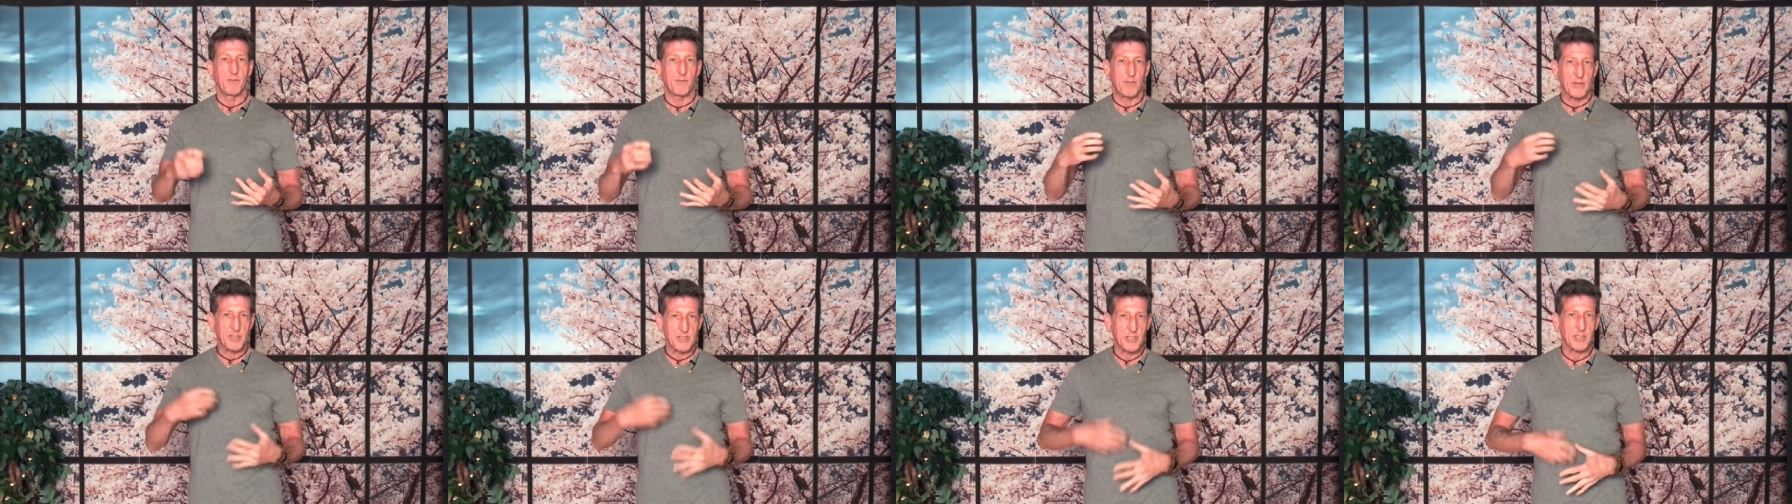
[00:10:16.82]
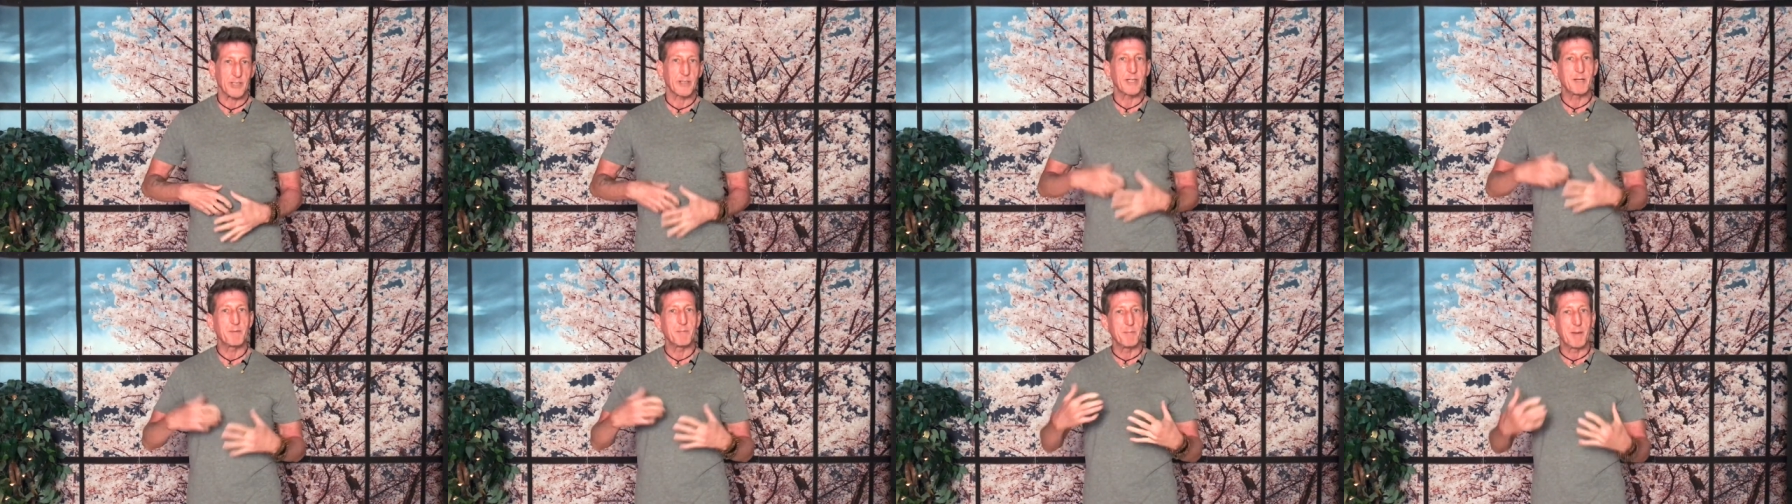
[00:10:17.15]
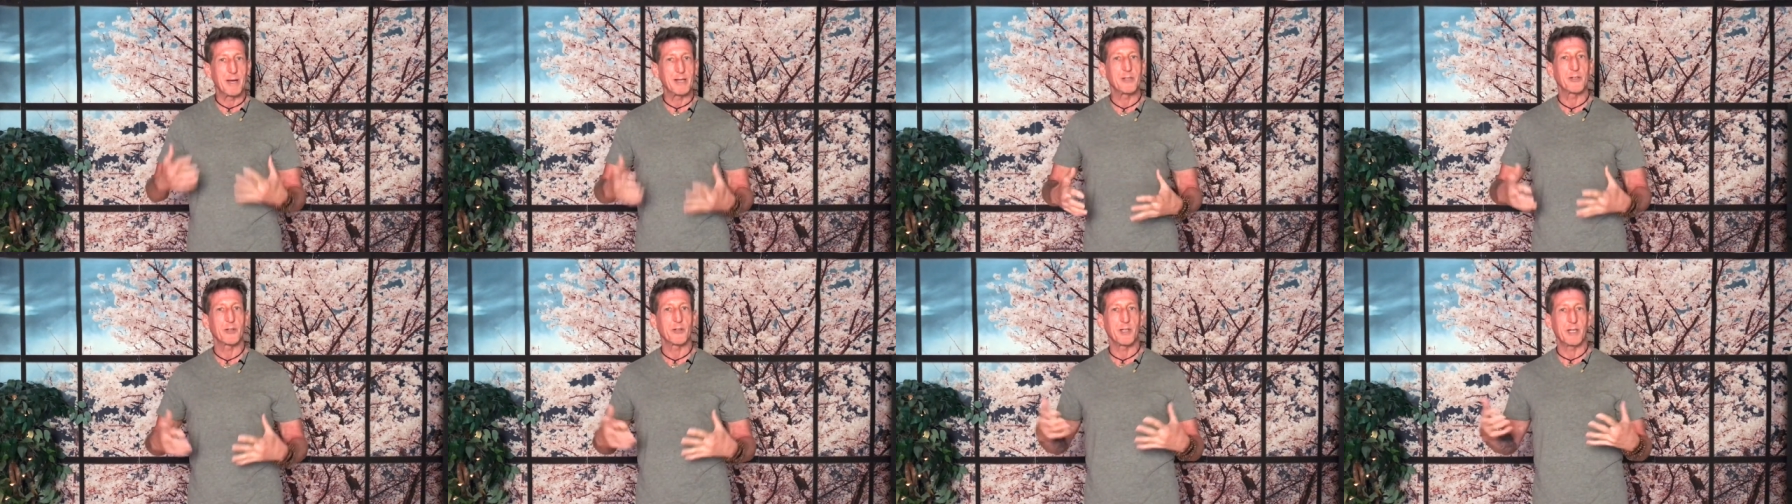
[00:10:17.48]
physically,
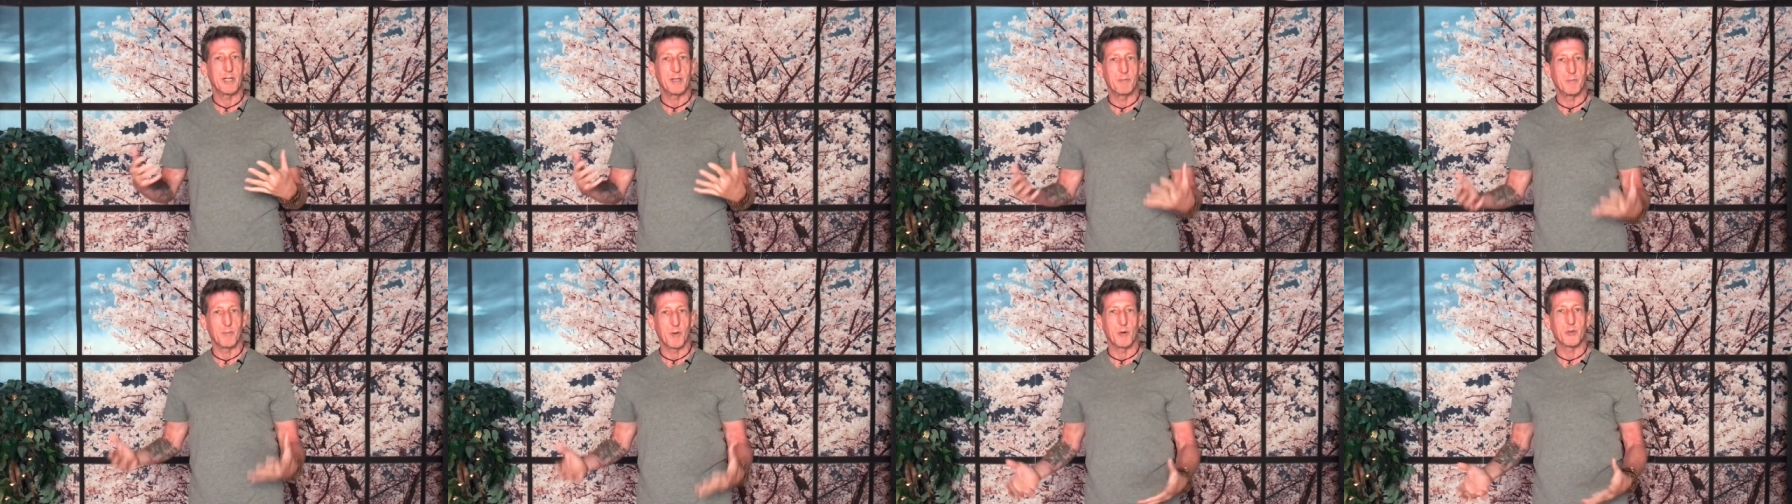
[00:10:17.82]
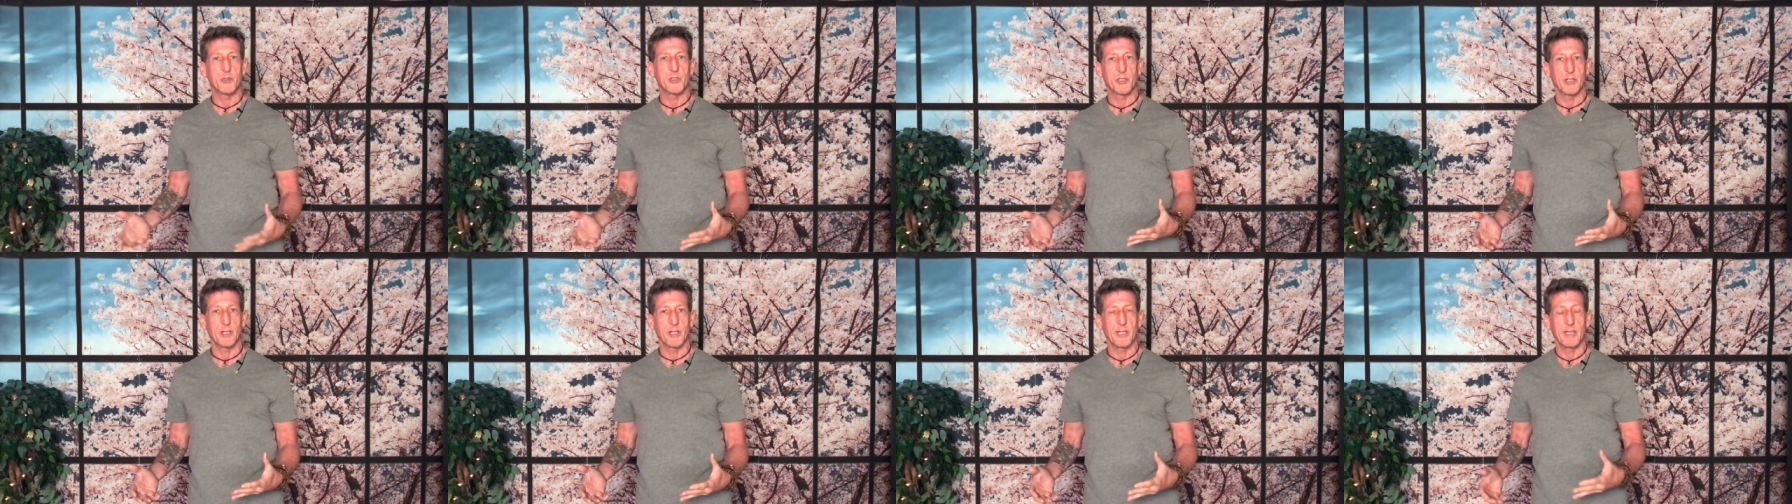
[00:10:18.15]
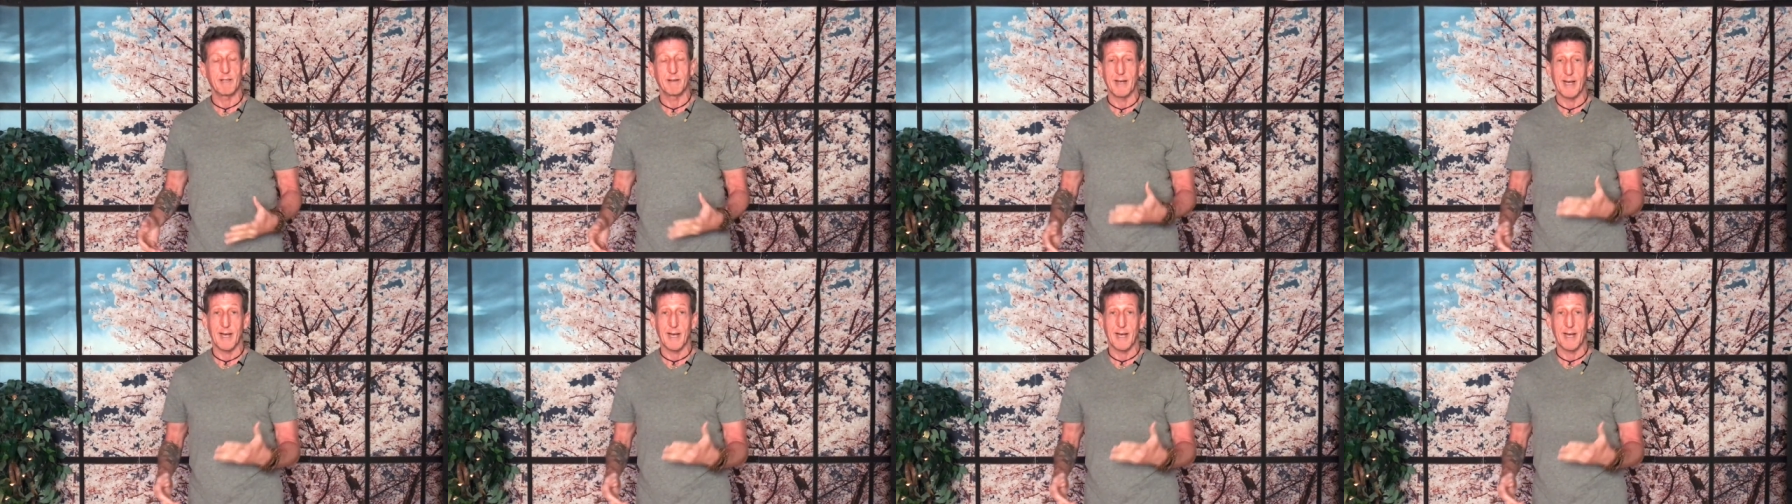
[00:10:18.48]
mentally, emotionally,